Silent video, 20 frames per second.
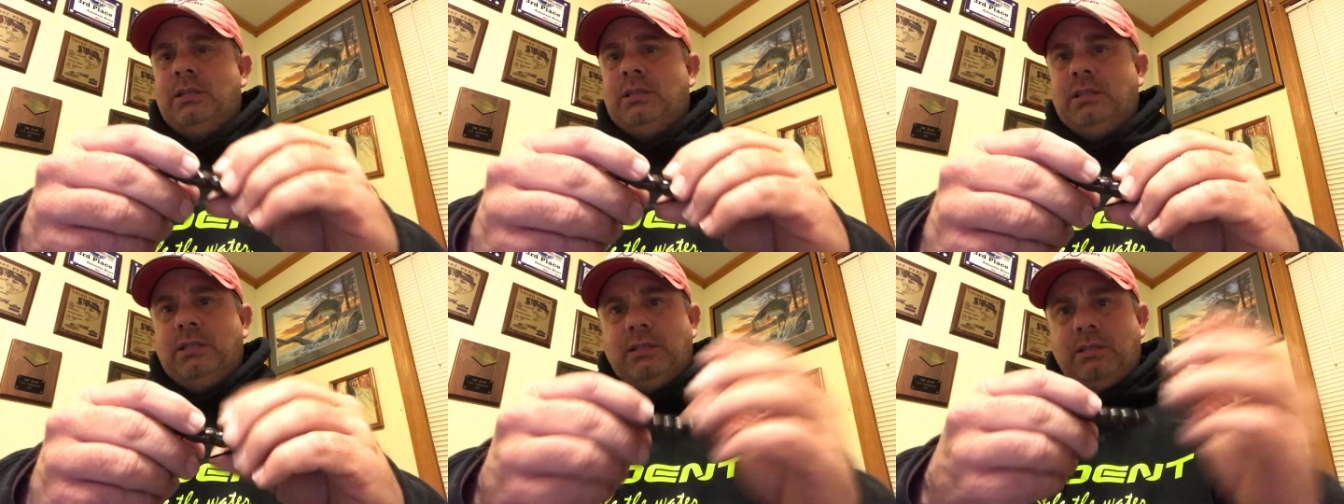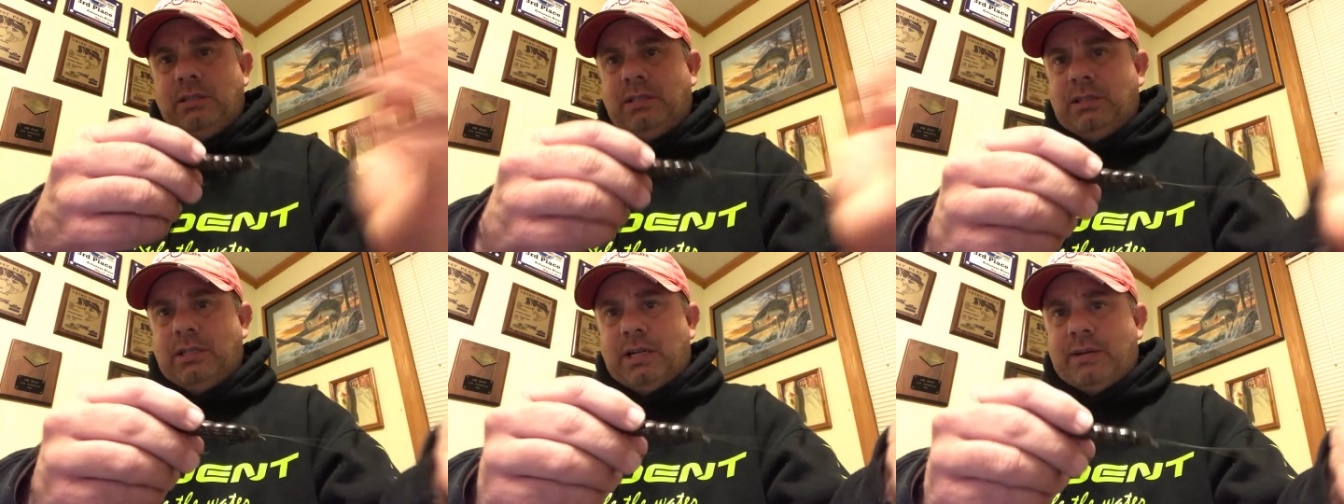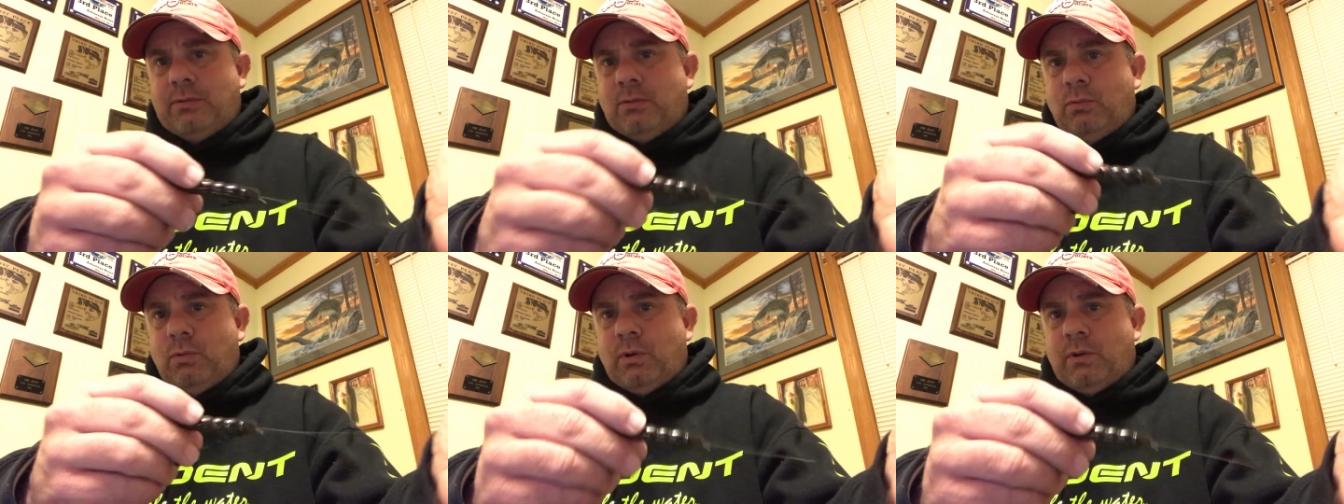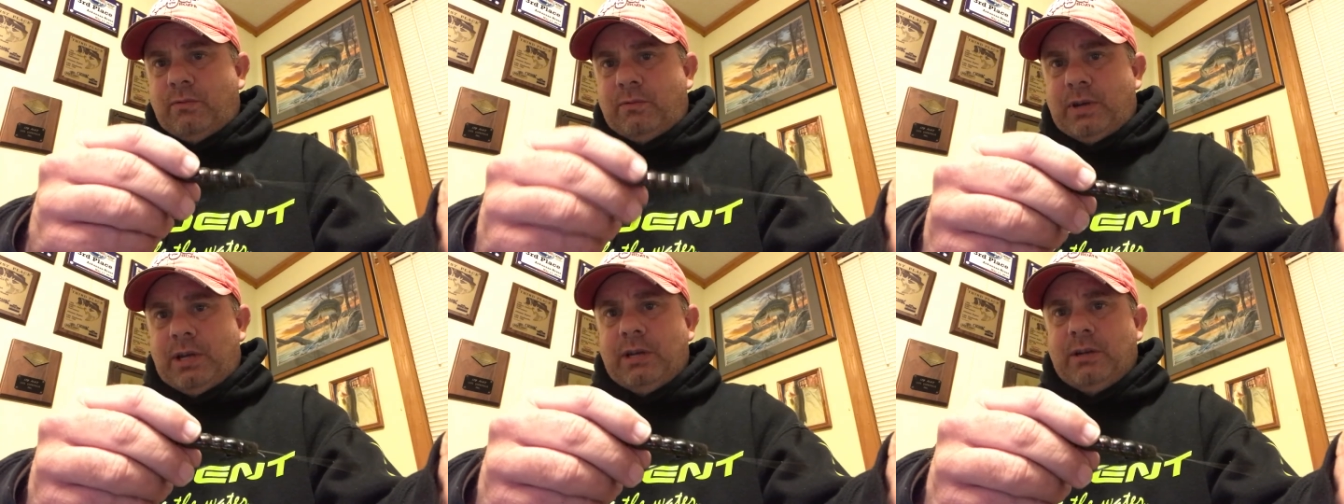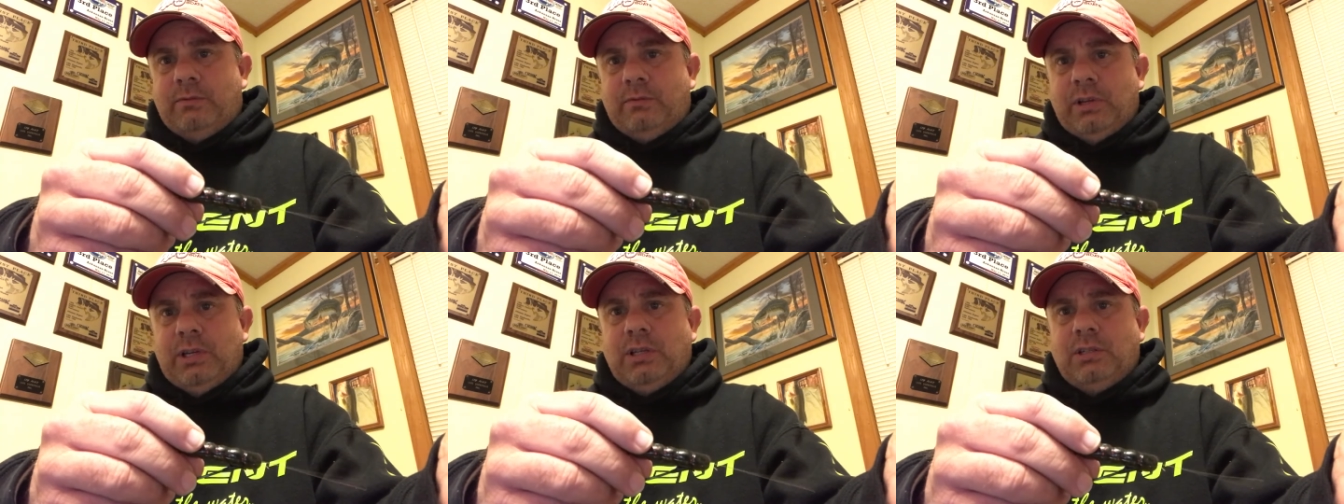You never want to
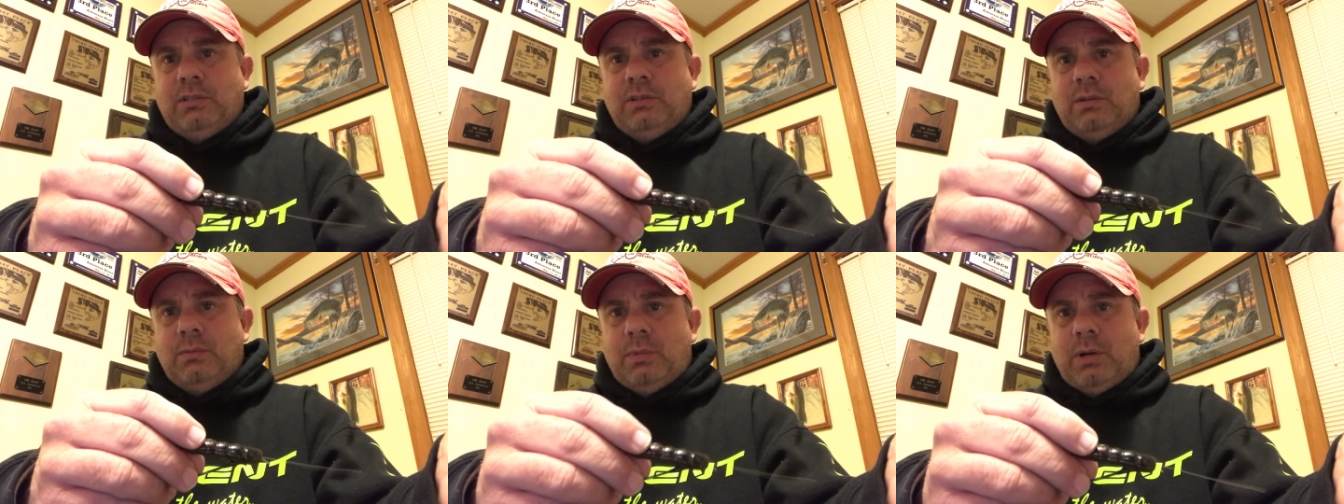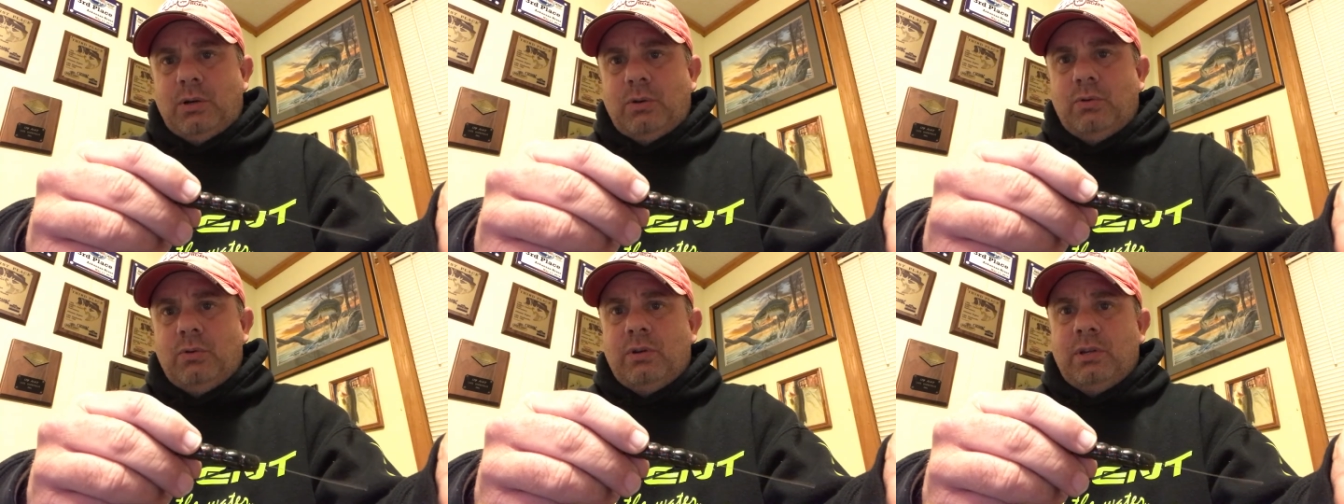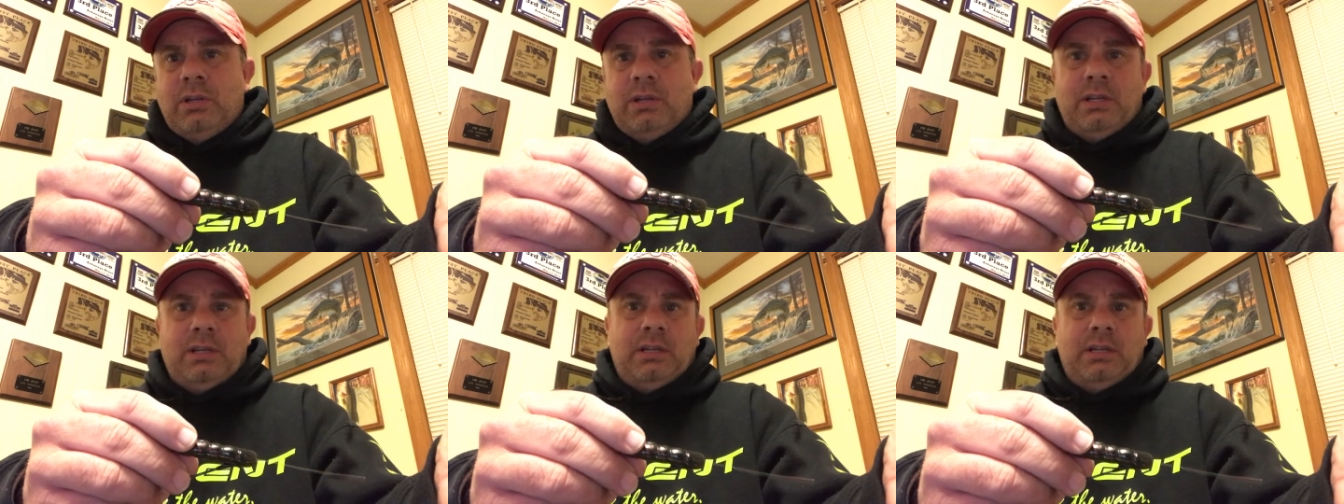fight a fish to the boat,